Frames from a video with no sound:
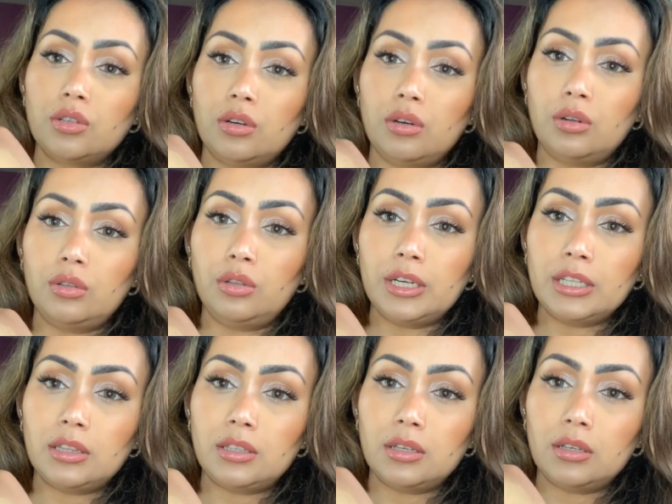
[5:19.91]
So look
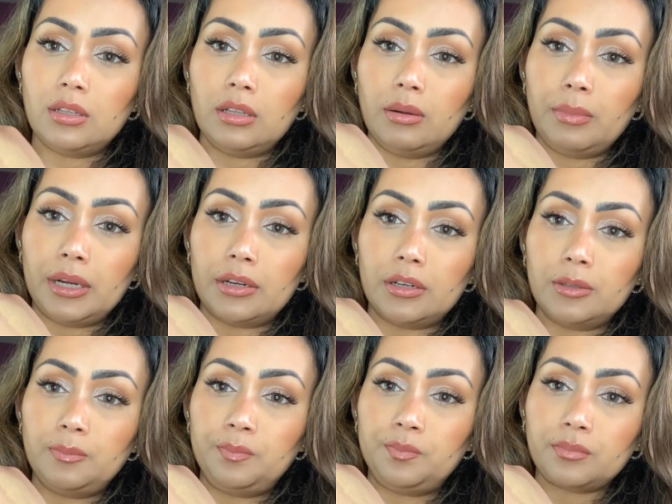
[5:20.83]
at the La
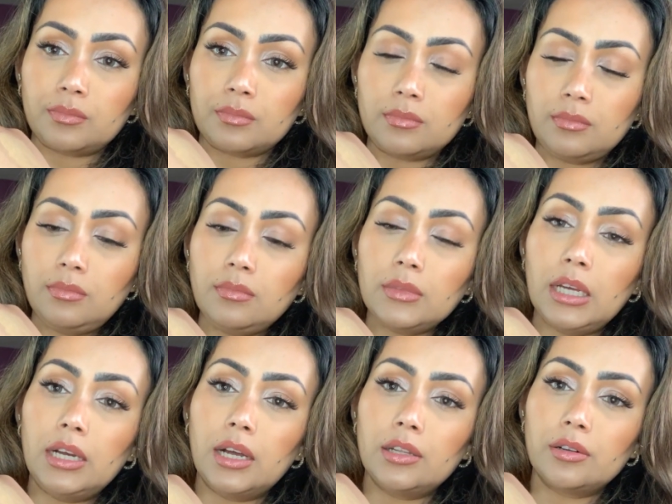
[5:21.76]
Mer
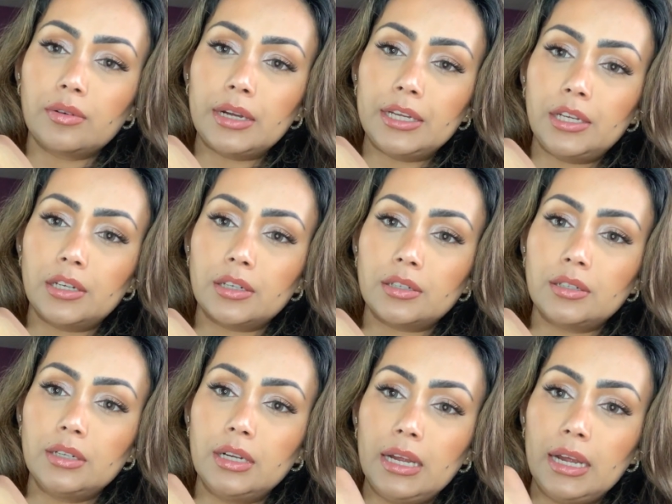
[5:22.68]
color right here.
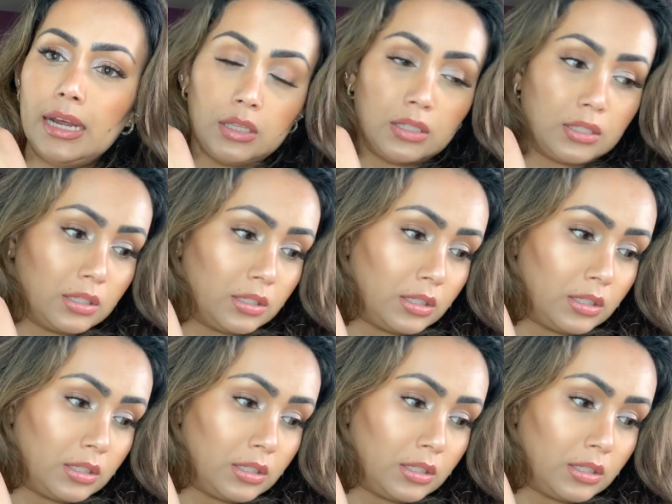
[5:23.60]
This is